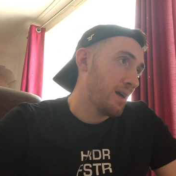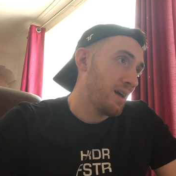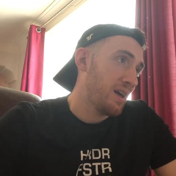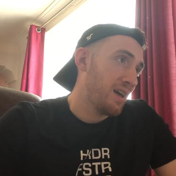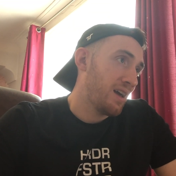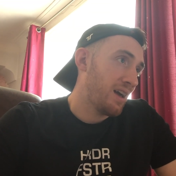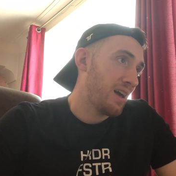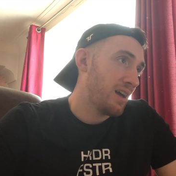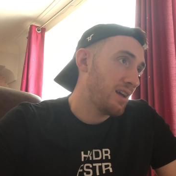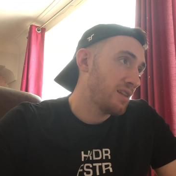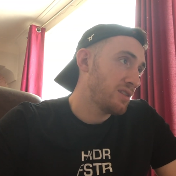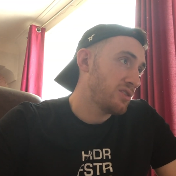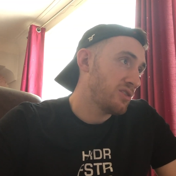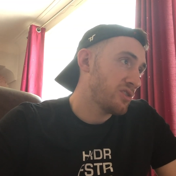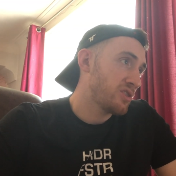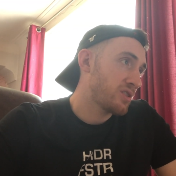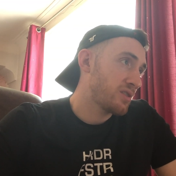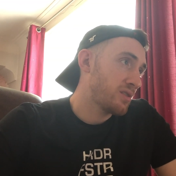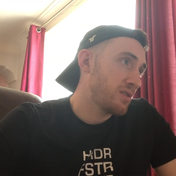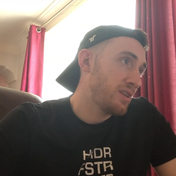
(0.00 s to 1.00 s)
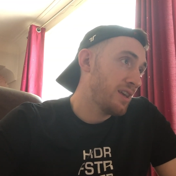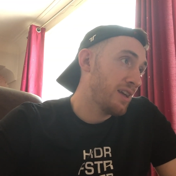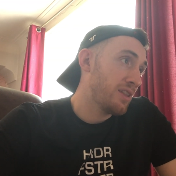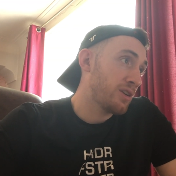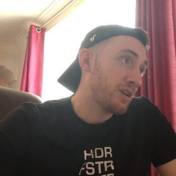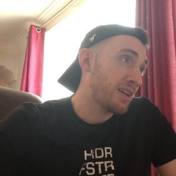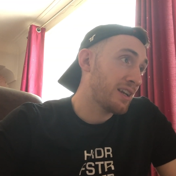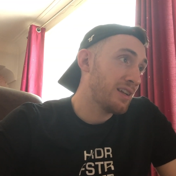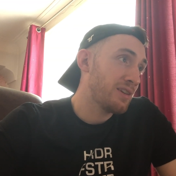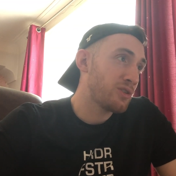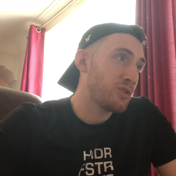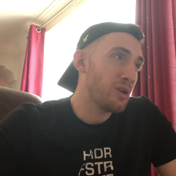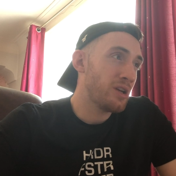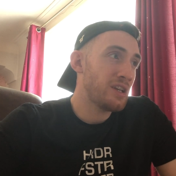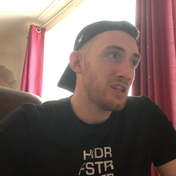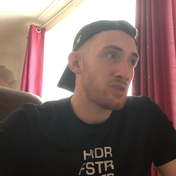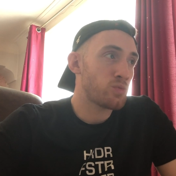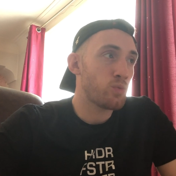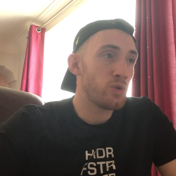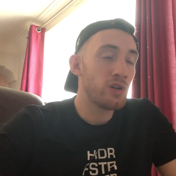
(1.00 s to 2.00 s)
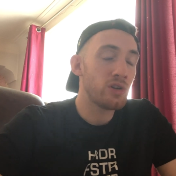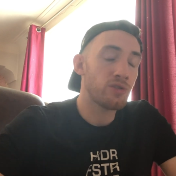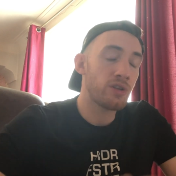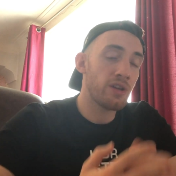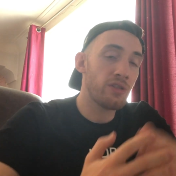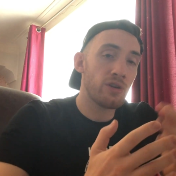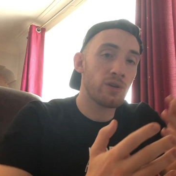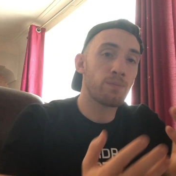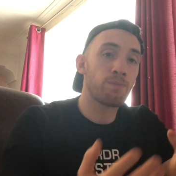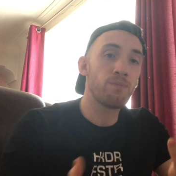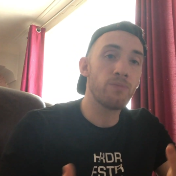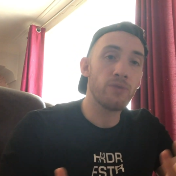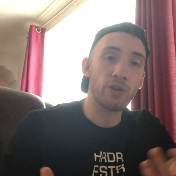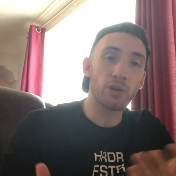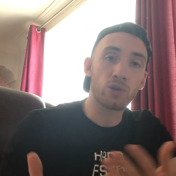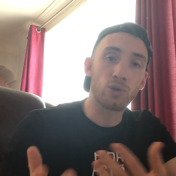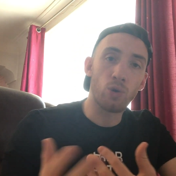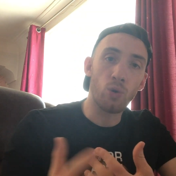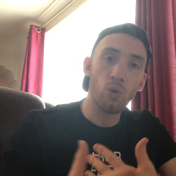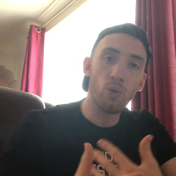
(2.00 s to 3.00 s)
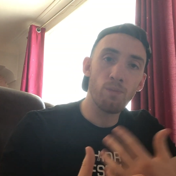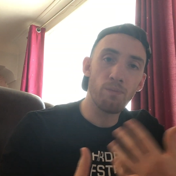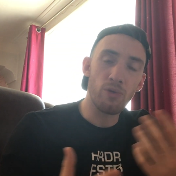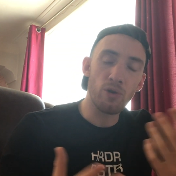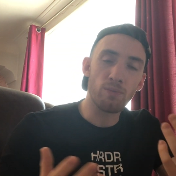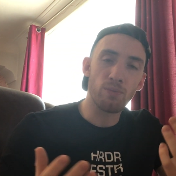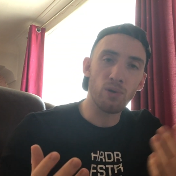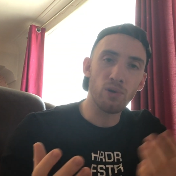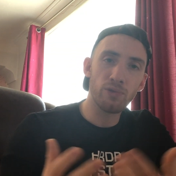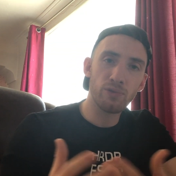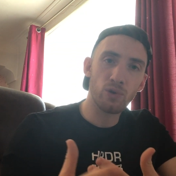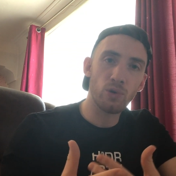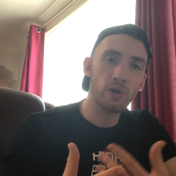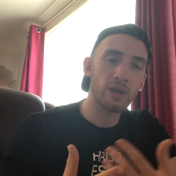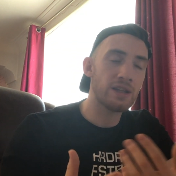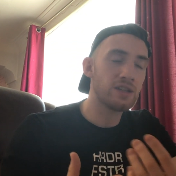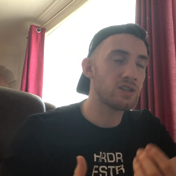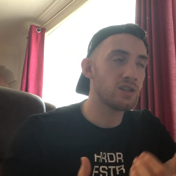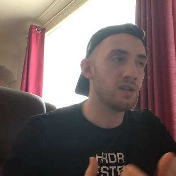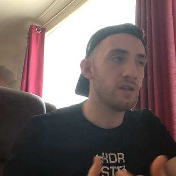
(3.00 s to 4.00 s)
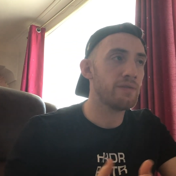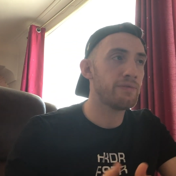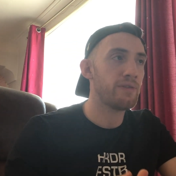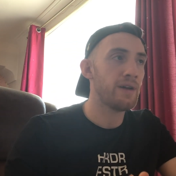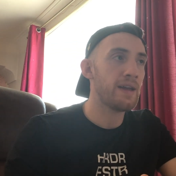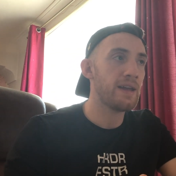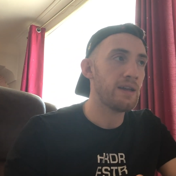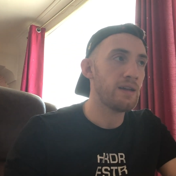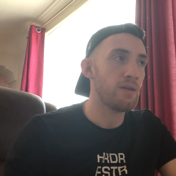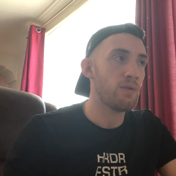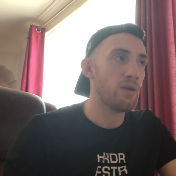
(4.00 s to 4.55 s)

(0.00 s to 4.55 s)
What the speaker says: And yeah, they're kind of, it's weird how they're both going into the fight